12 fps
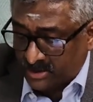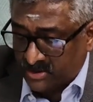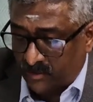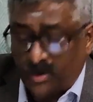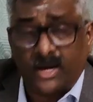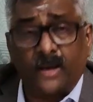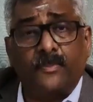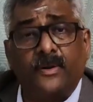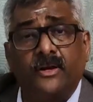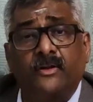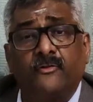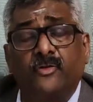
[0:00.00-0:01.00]
So what
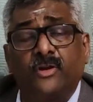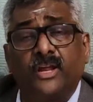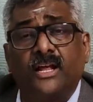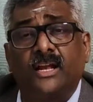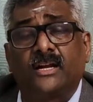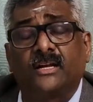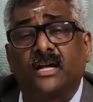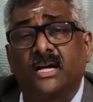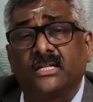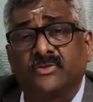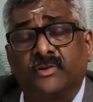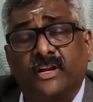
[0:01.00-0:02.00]
happened? If you recollect,
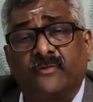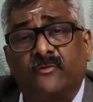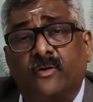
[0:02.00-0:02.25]
last week it